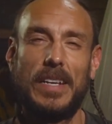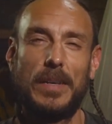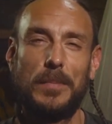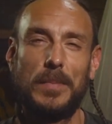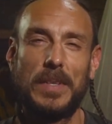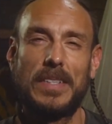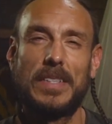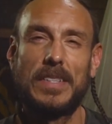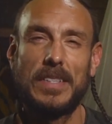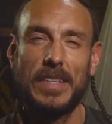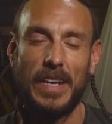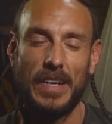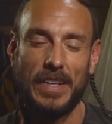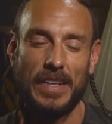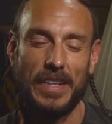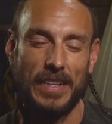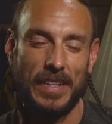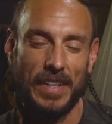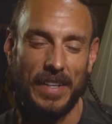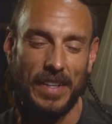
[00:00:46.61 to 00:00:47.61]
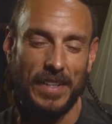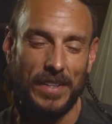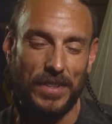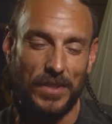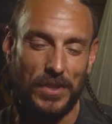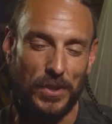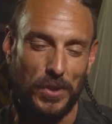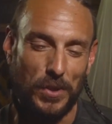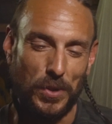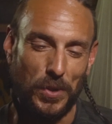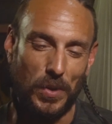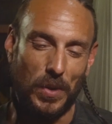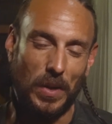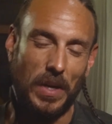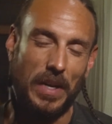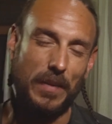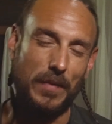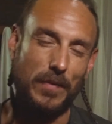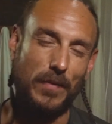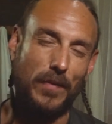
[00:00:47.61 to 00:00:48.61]
I'm excited to
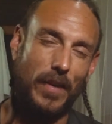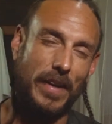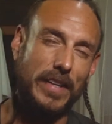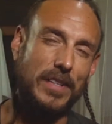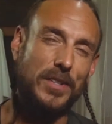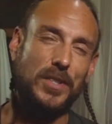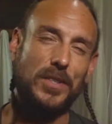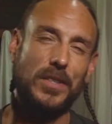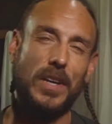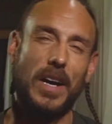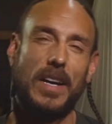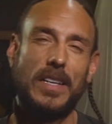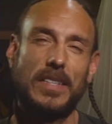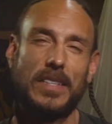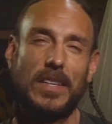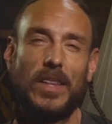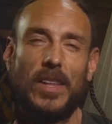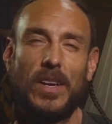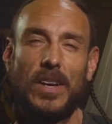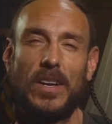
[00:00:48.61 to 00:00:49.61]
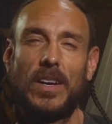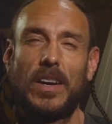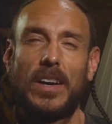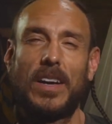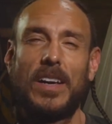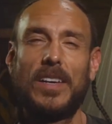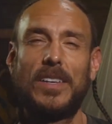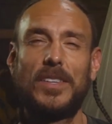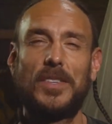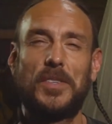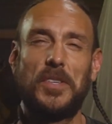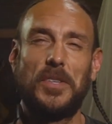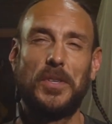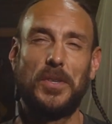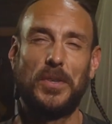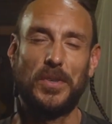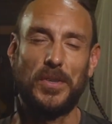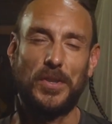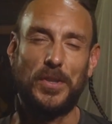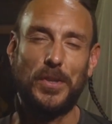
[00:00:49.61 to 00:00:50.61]
invite you guys along
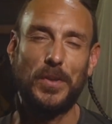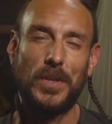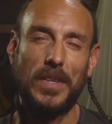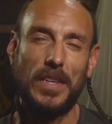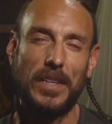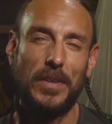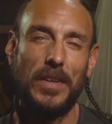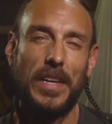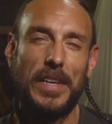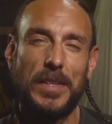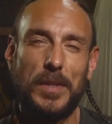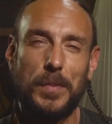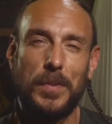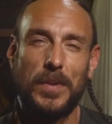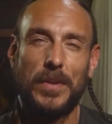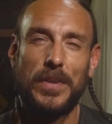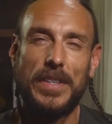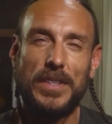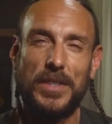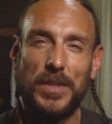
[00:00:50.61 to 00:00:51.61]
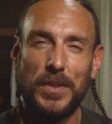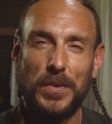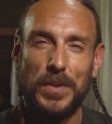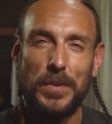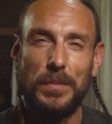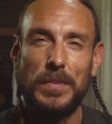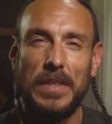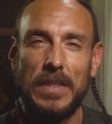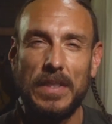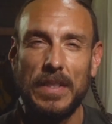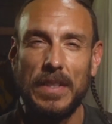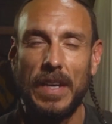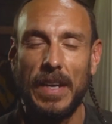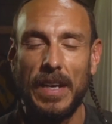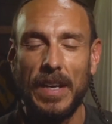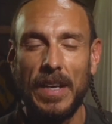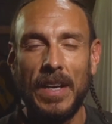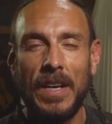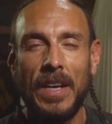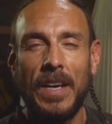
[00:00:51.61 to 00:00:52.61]
to do a little exploration with me today.